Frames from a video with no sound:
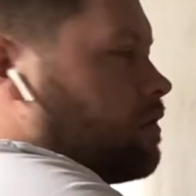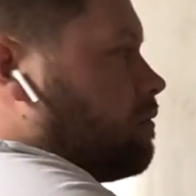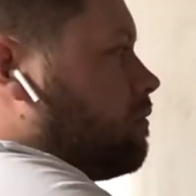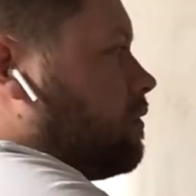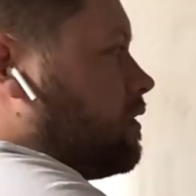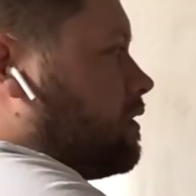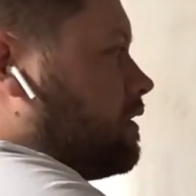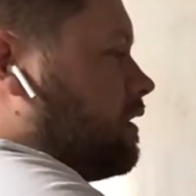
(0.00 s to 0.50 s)

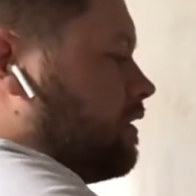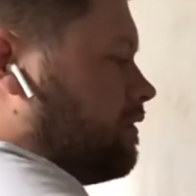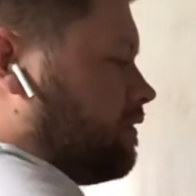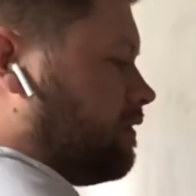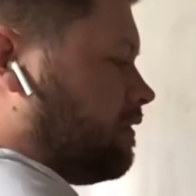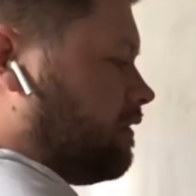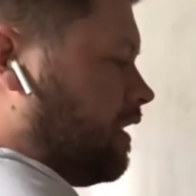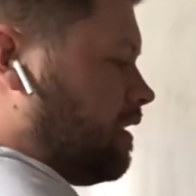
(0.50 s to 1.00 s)
But this
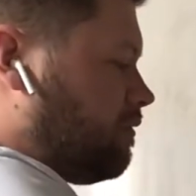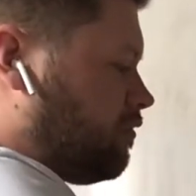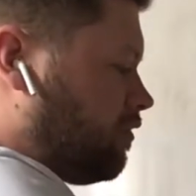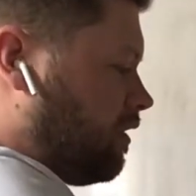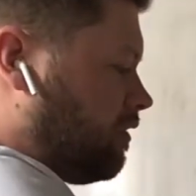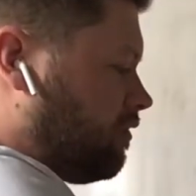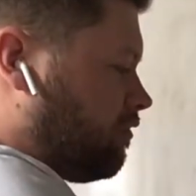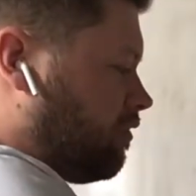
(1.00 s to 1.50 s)
same
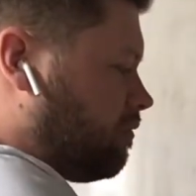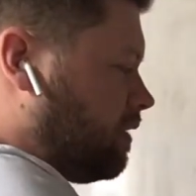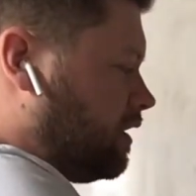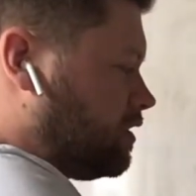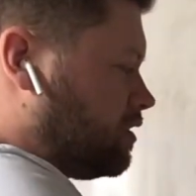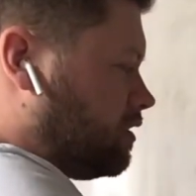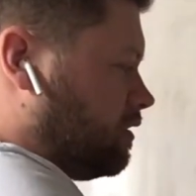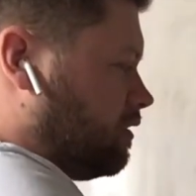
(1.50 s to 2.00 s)

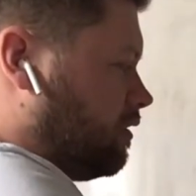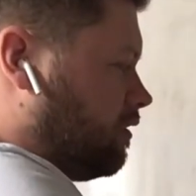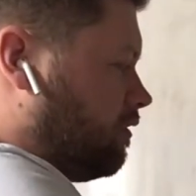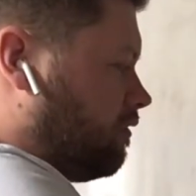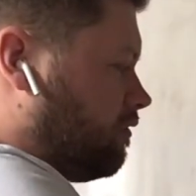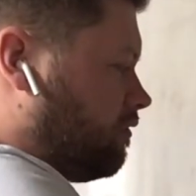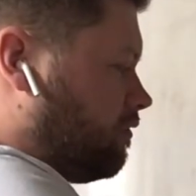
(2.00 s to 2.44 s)
transformation of